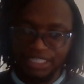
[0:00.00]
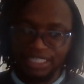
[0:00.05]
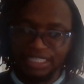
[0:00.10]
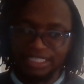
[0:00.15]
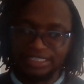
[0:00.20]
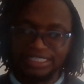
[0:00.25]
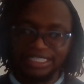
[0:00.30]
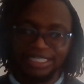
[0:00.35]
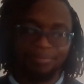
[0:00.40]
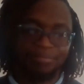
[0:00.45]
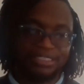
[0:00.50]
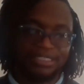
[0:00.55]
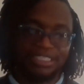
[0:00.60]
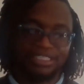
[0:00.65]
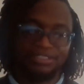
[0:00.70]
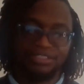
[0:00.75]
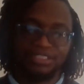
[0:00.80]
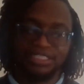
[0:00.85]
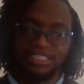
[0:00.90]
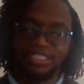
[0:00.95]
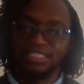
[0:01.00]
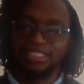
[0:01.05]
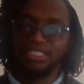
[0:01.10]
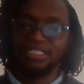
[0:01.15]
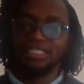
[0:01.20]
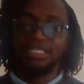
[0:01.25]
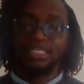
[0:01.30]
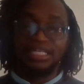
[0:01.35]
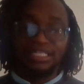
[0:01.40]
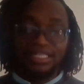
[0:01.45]
if you get a 10% return,
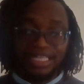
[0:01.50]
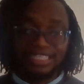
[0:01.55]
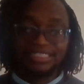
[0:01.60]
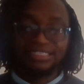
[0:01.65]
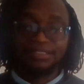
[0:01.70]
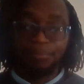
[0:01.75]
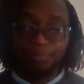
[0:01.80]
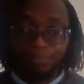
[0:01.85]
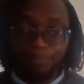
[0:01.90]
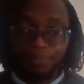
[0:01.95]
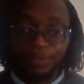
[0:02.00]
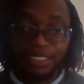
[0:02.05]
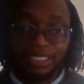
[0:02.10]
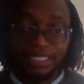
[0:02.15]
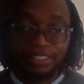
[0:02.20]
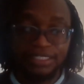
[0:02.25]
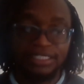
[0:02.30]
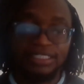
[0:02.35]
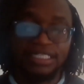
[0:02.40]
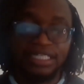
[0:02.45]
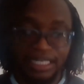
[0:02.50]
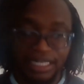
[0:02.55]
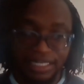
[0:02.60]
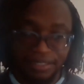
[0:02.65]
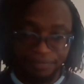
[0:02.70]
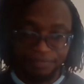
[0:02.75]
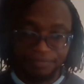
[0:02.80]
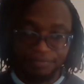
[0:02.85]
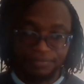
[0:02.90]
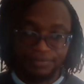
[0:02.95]
that's a pretty good year.